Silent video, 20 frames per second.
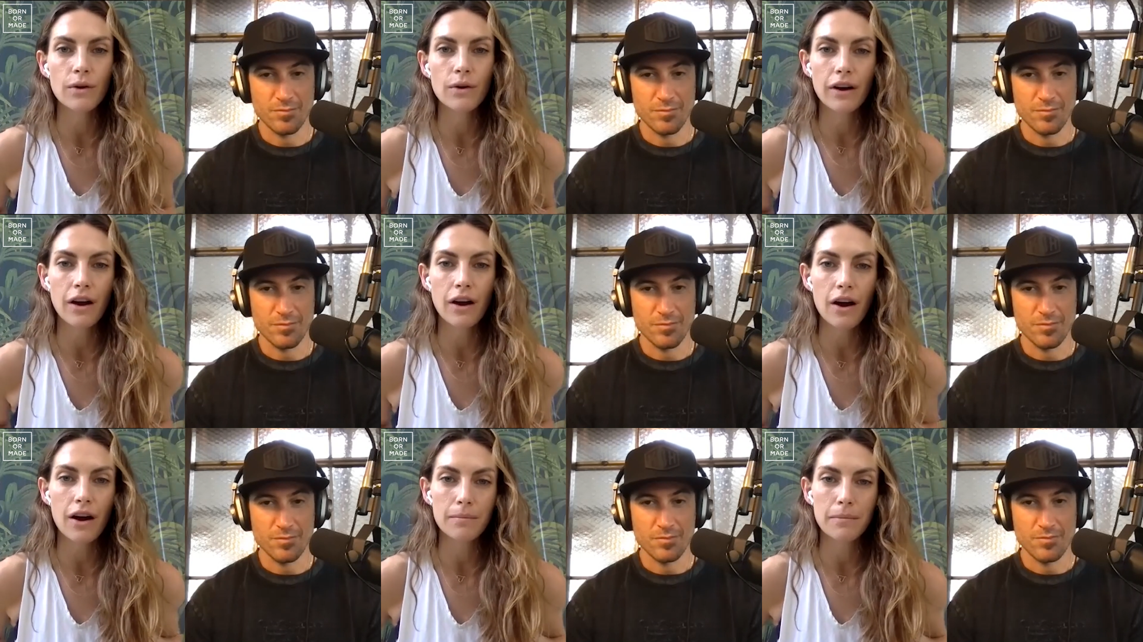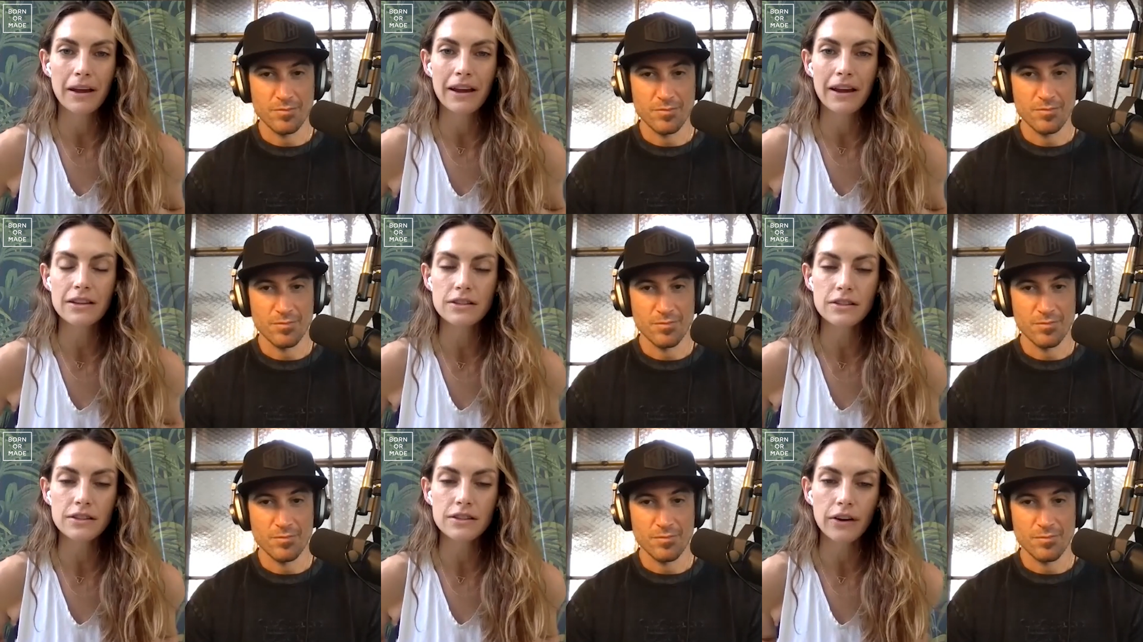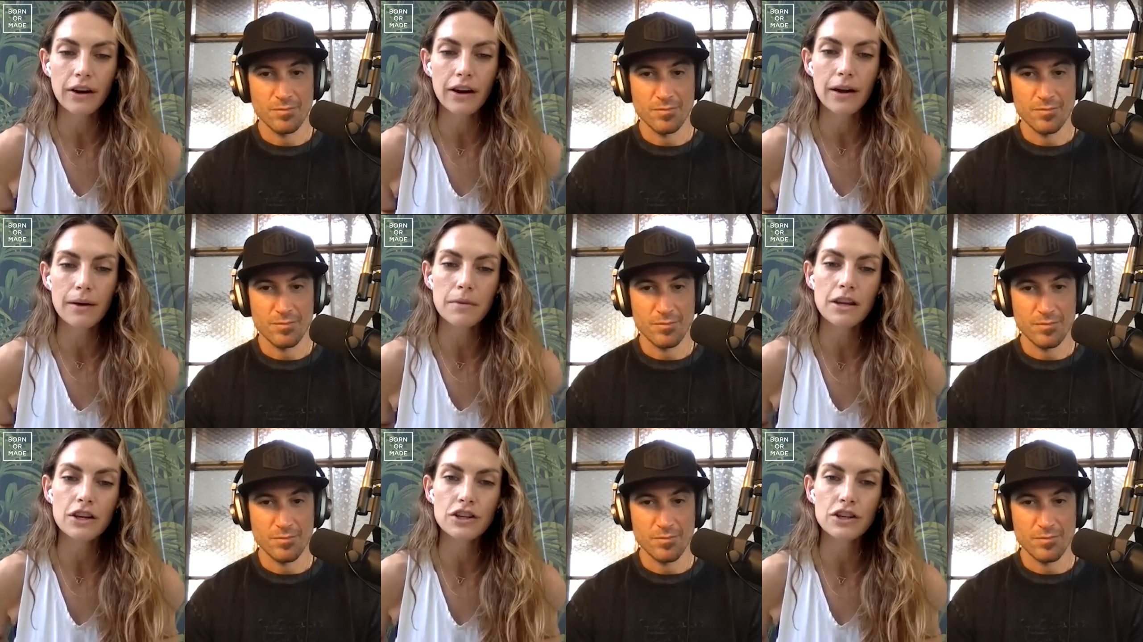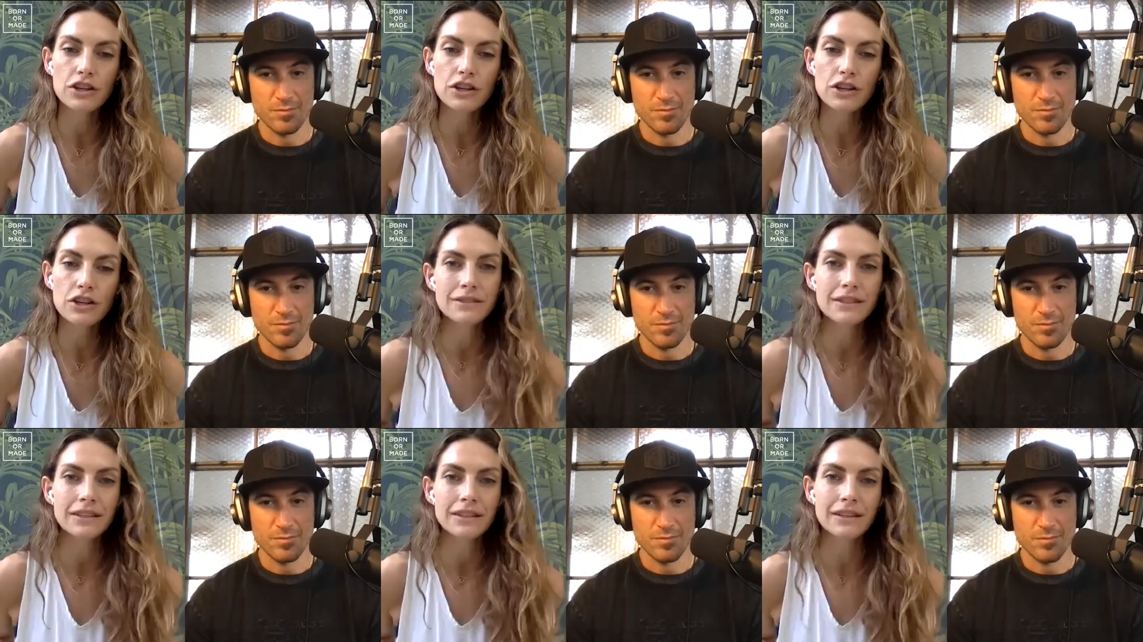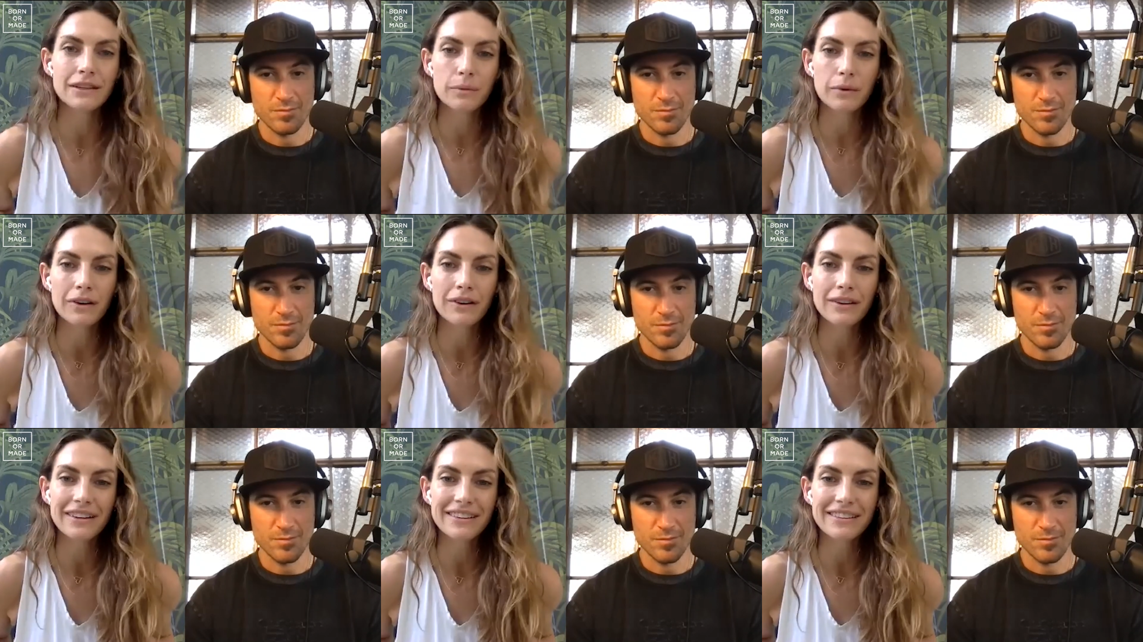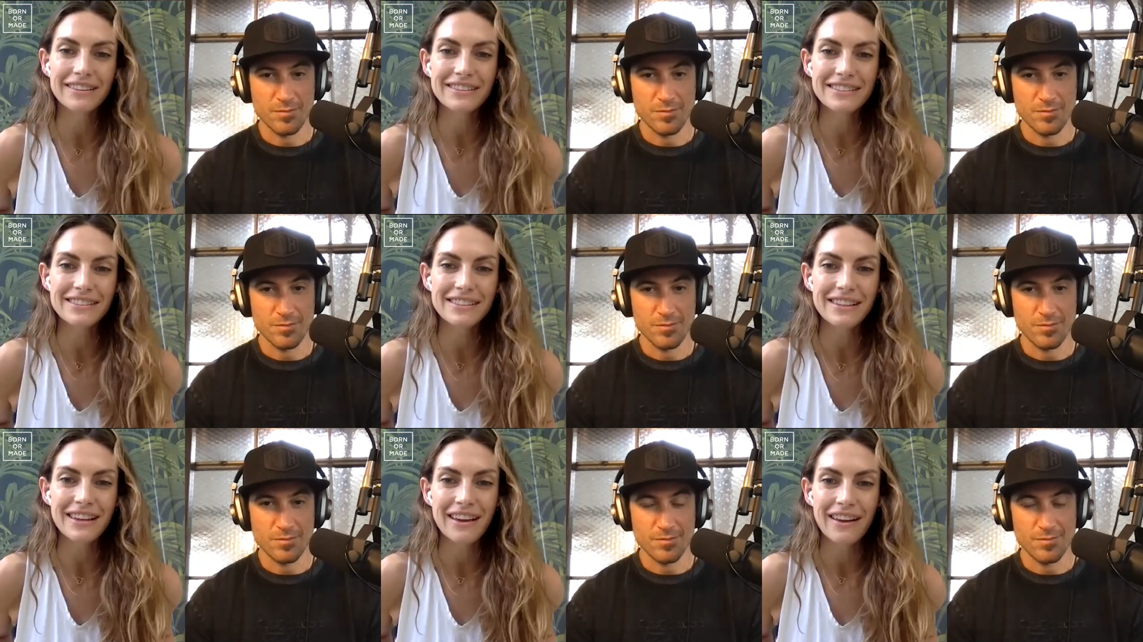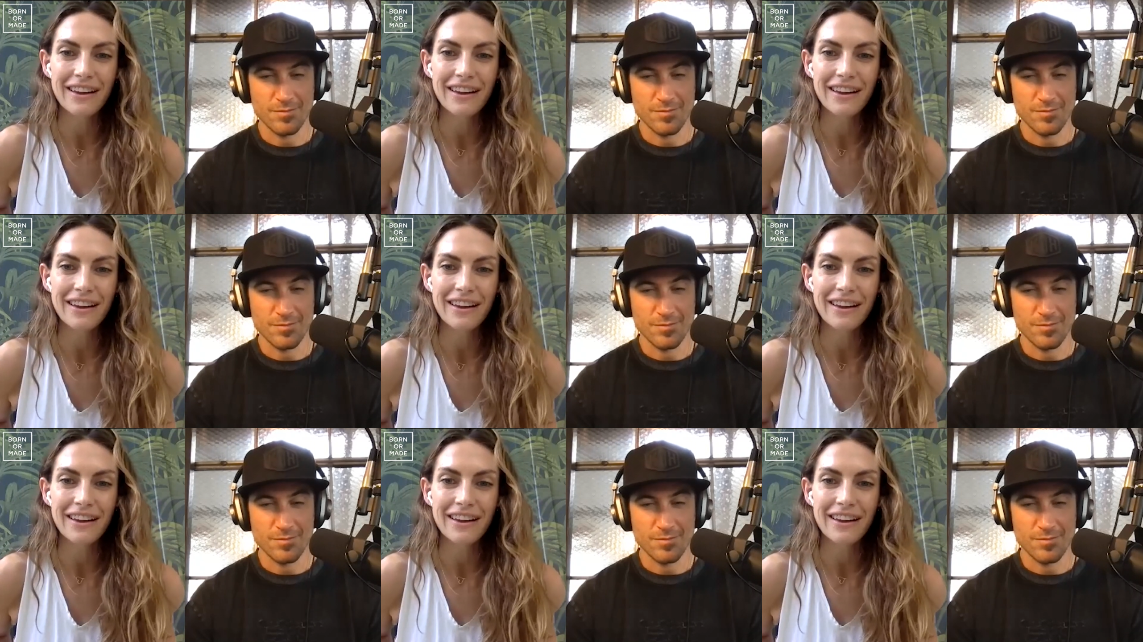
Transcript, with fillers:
Speaker 1: or on my Instagram, Chelsey Wilkens,